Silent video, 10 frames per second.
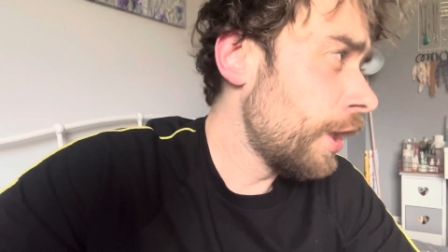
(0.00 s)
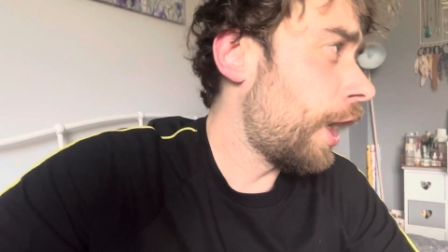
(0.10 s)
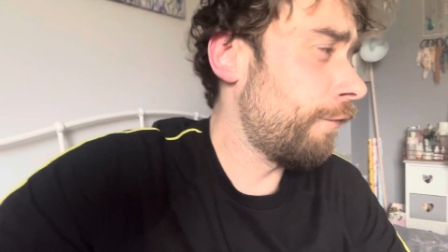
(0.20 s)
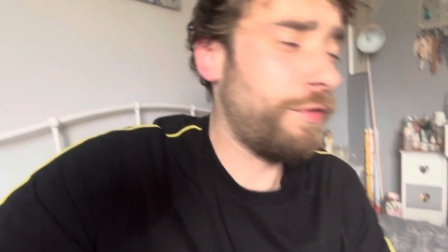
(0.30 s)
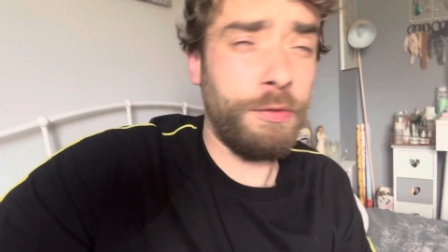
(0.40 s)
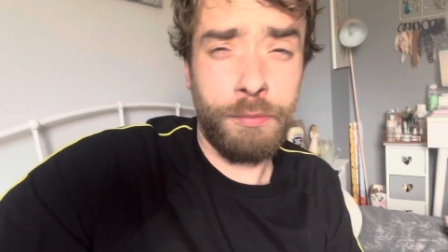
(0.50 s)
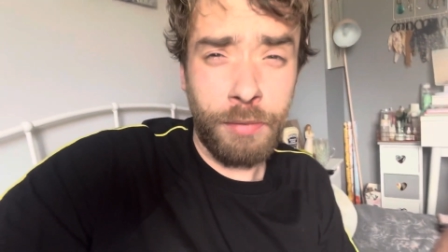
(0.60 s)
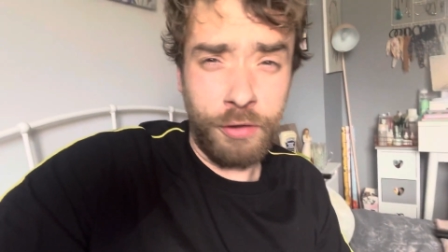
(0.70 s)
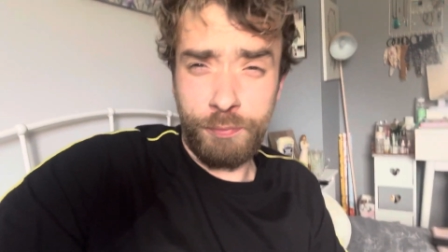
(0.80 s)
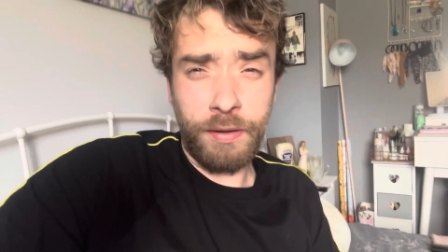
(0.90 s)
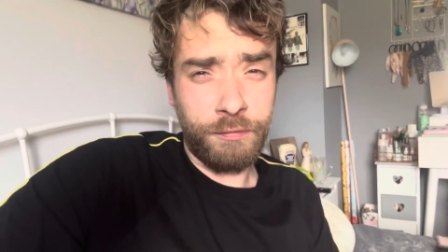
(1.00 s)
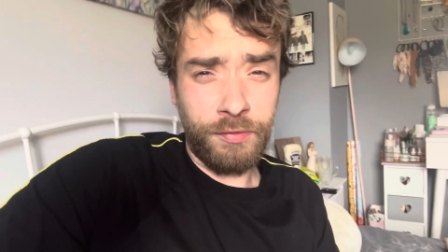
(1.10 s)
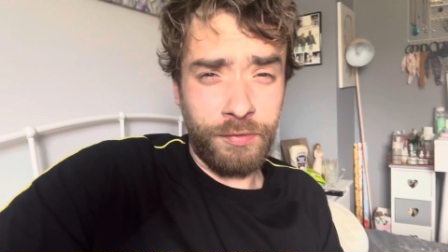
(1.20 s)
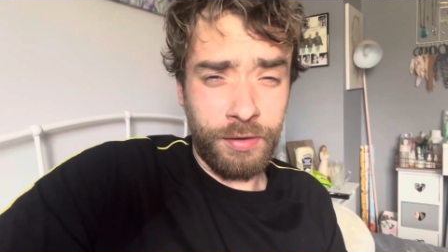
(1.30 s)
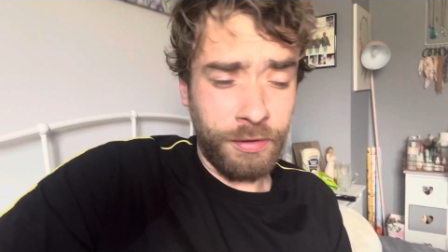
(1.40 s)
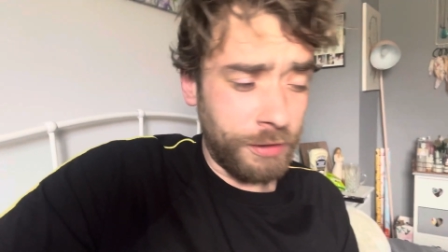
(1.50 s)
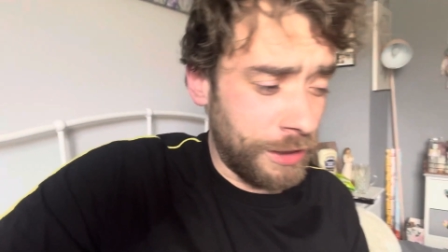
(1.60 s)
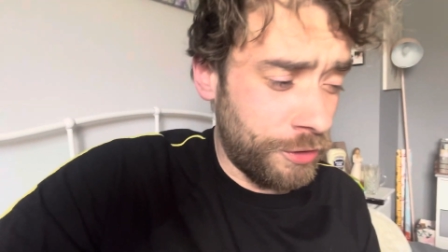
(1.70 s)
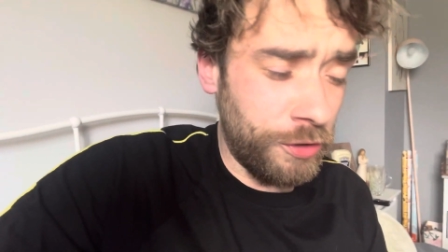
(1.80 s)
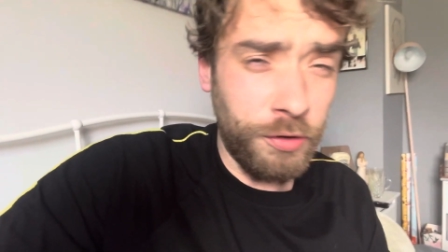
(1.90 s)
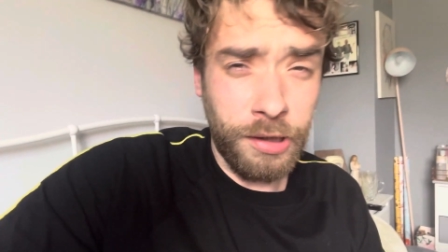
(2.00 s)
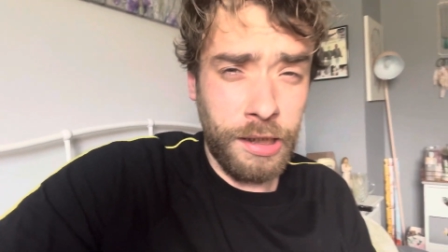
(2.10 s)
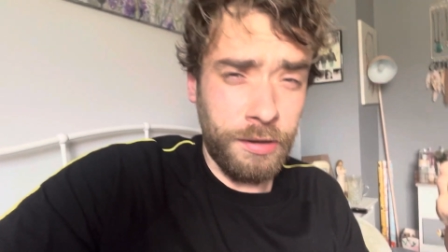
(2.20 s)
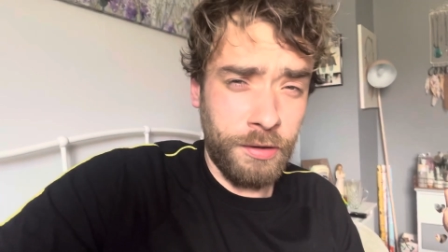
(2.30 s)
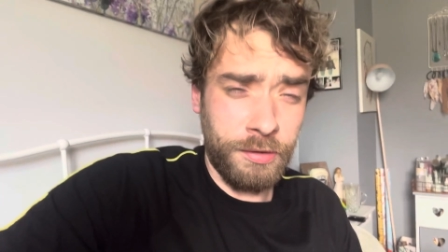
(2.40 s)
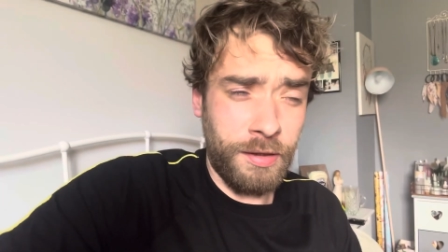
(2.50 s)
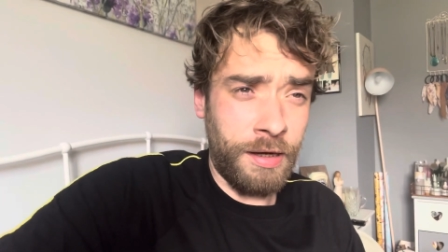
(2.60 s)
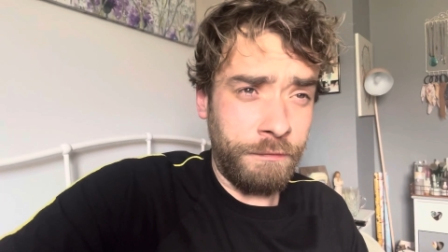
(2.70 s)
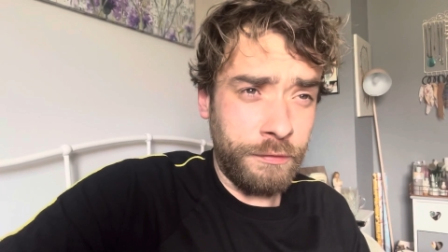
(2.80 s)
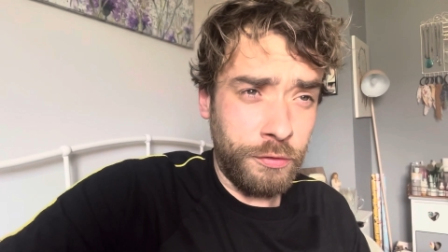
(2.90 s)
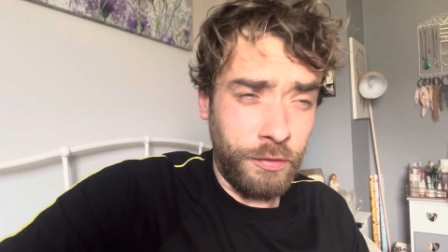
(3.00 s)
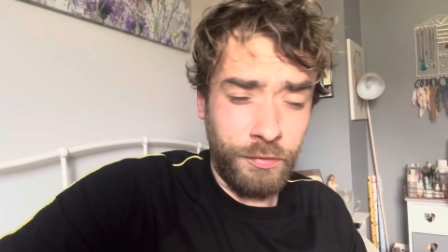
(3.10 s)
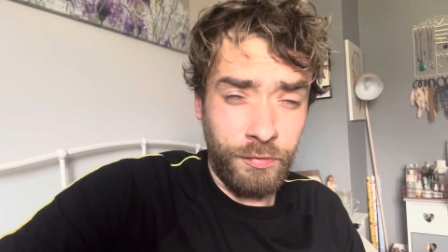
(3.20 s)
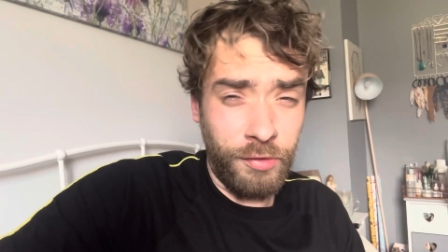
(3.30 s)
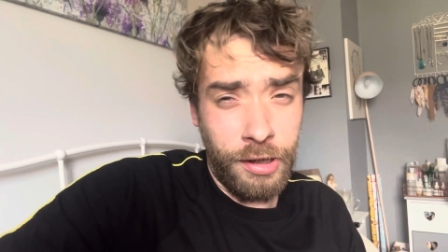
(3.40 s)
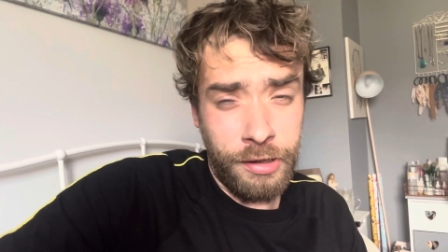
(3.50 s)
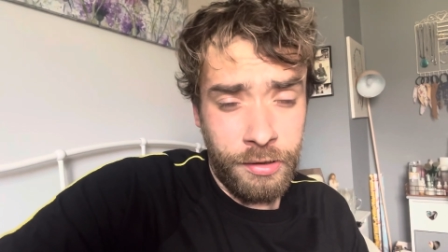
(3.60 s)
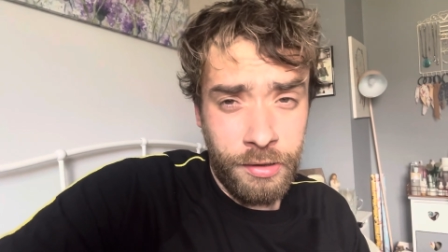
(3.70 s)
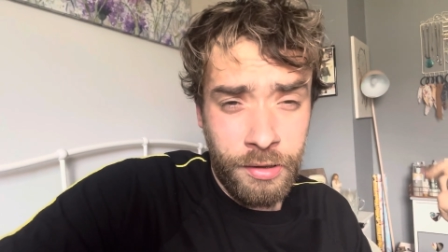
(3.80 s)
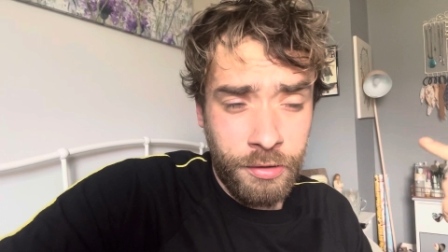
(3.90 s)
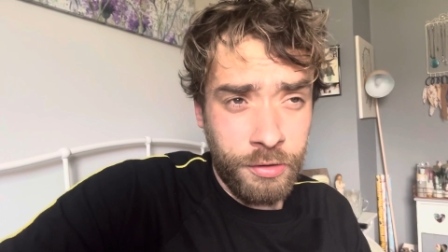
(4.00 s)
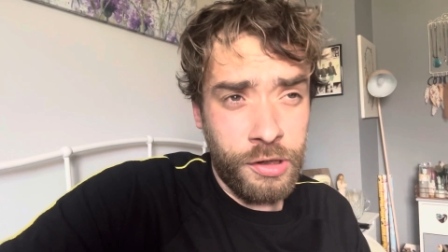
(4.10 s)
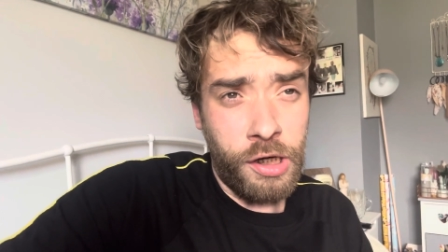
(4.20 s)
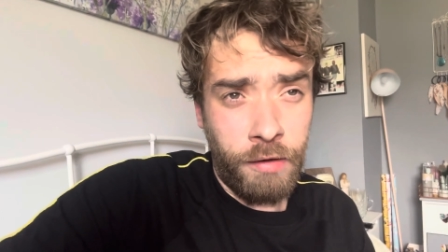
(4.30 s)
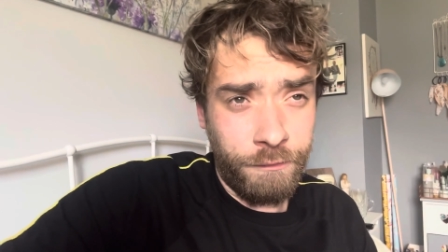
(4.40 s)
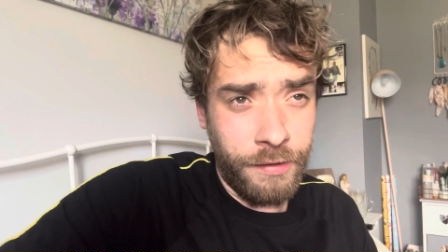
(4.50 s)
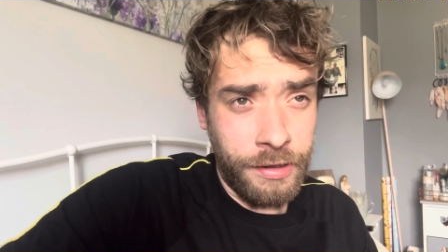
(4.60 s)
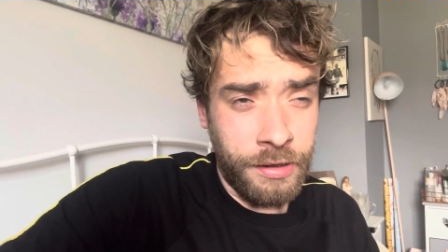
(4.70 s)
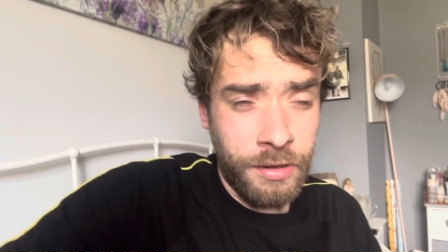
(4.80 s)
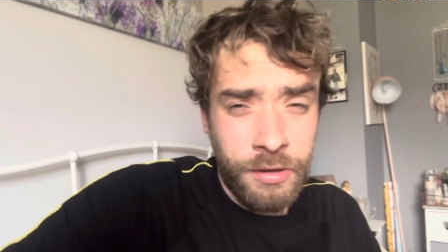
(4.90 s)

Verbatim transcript: Obviously with most breakfasts in Greece, you do get either a choice of tea, coffee,